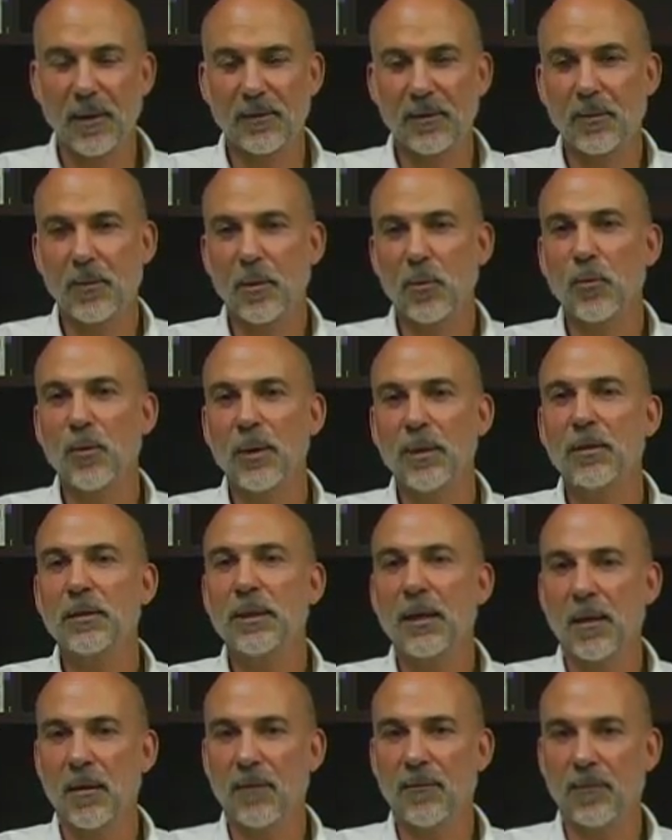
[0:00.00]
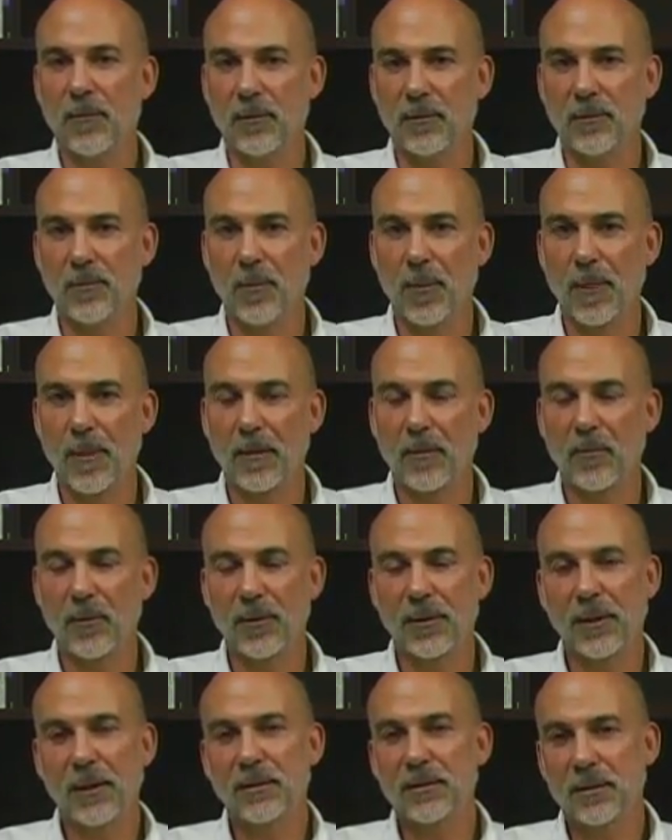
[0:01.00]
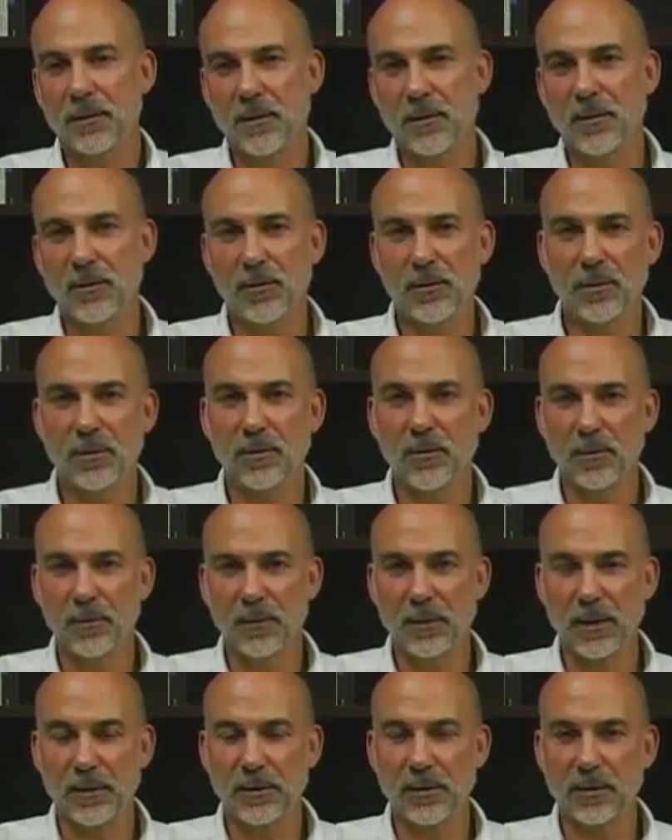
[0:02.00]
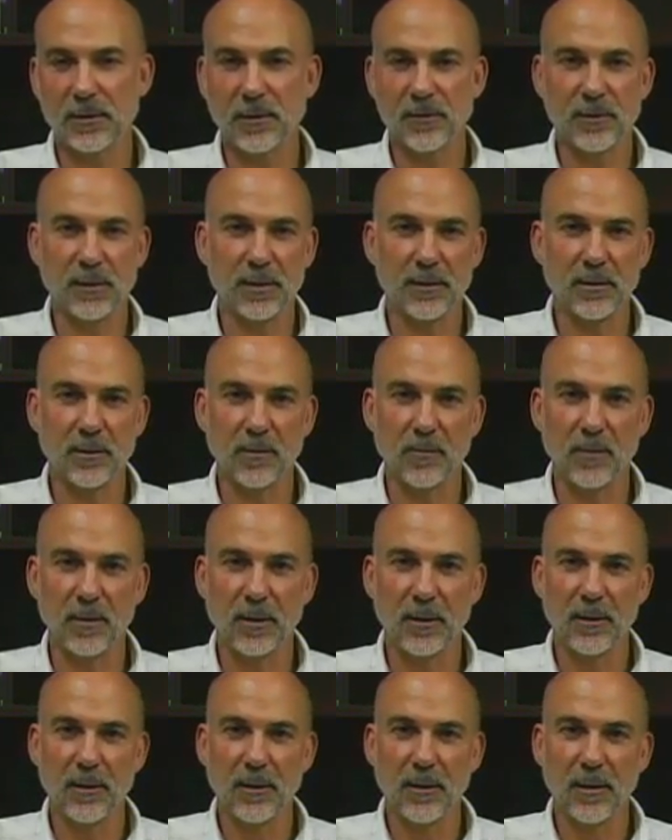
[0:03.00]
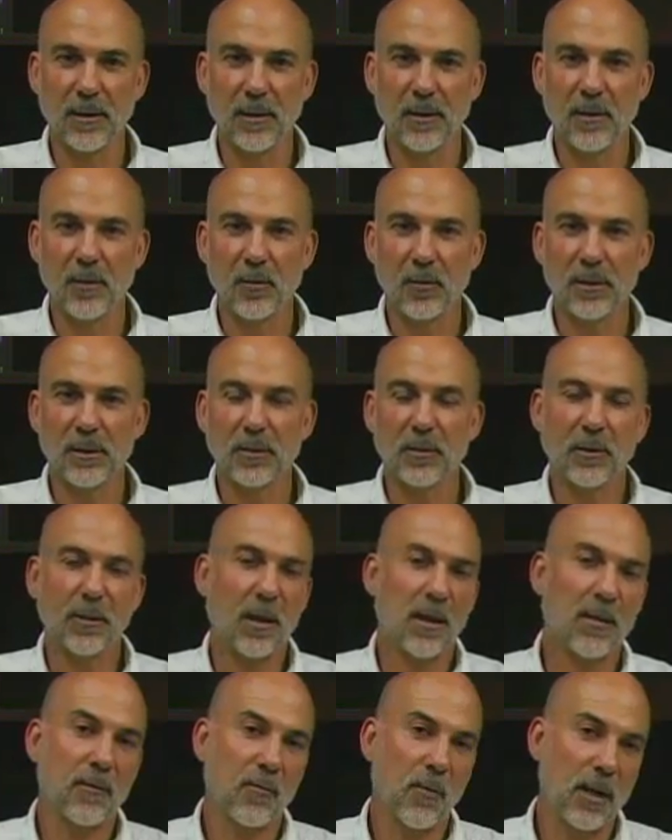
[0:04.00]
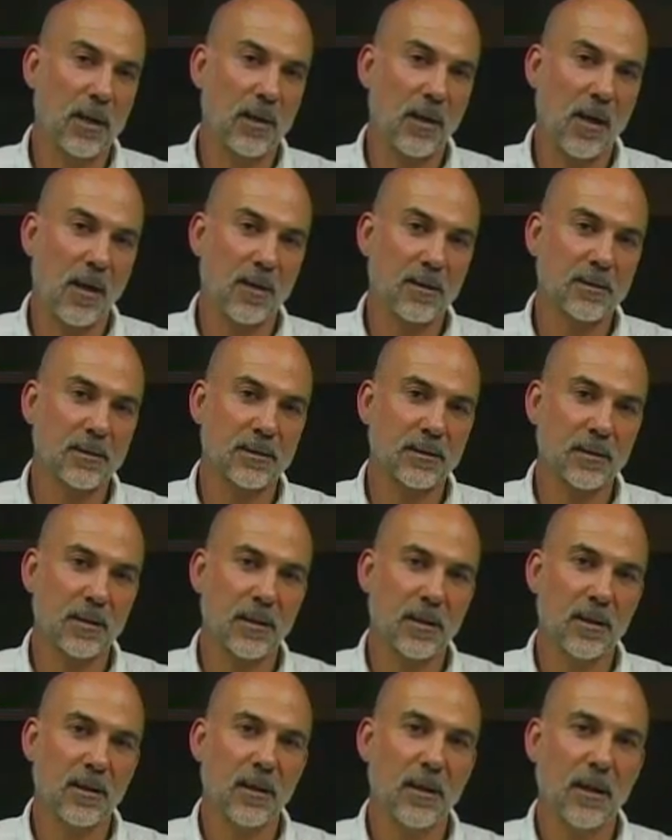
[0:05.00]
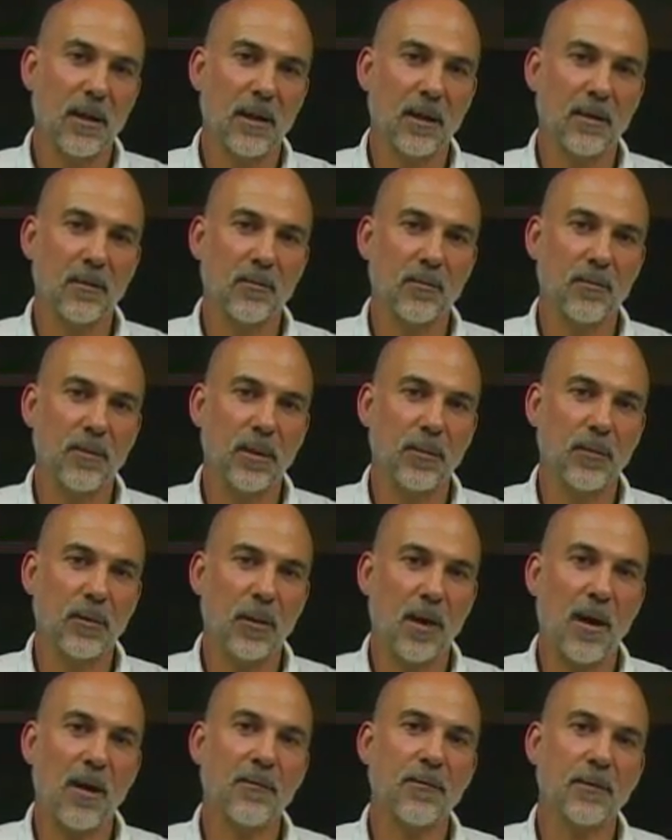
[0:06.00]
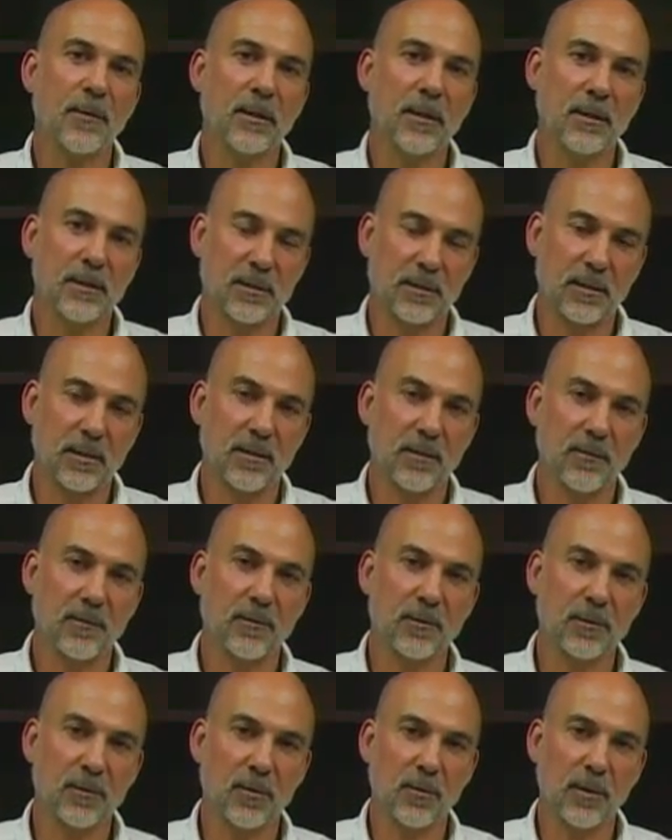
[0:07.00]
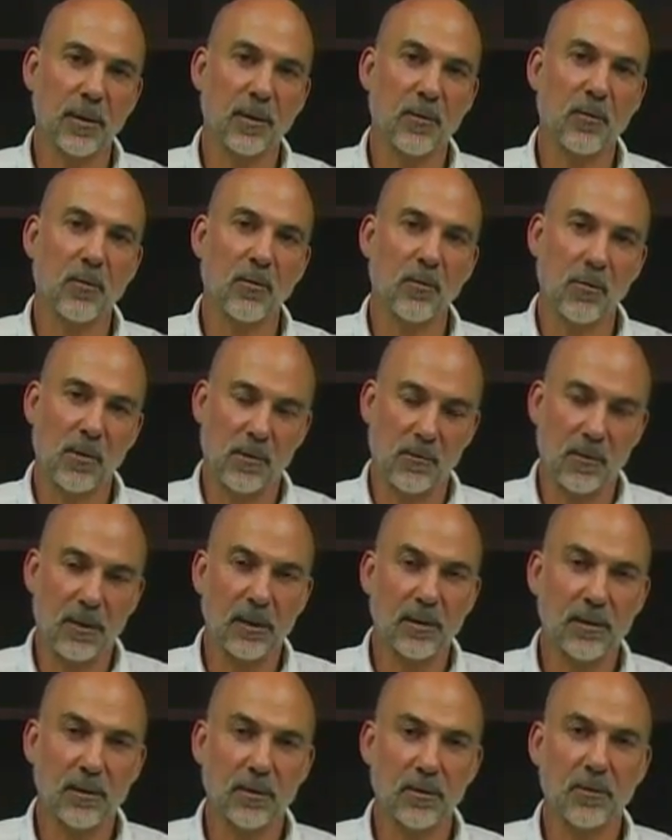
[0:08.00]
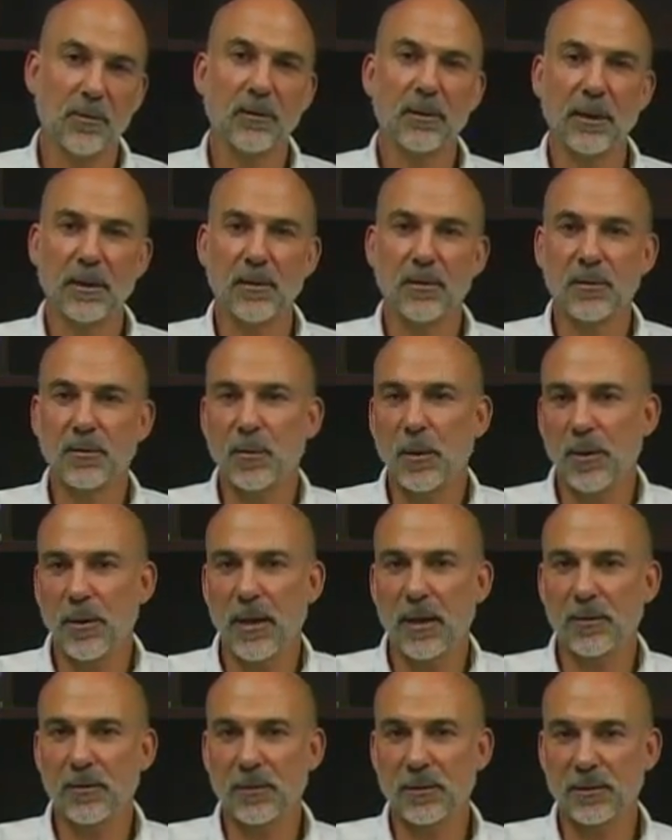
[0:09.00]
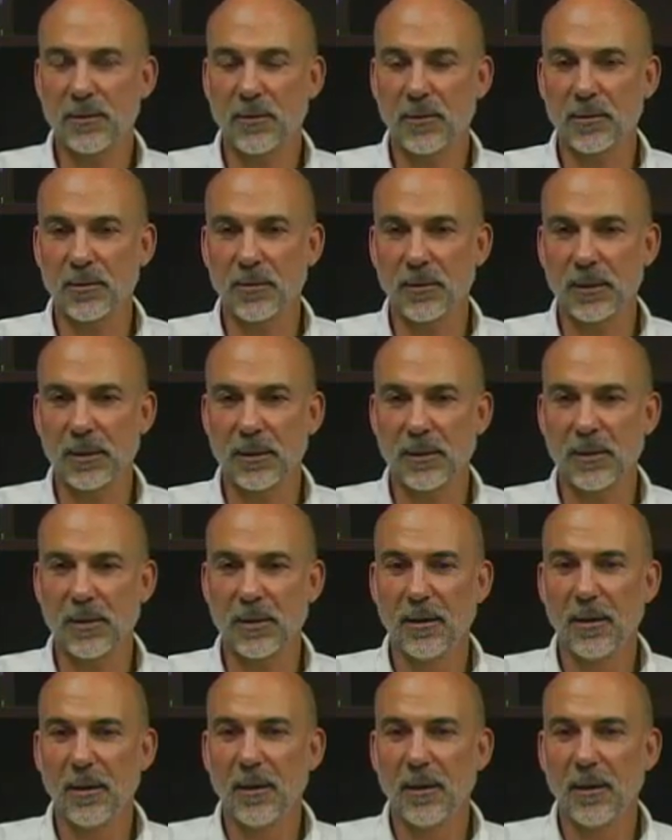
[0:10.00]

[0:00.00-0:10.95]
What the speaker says: You have to be real careful with things that you do to your digestive system. We do a lot of weight loss, and people often, instead of doing what we do, they use bariatric surgery.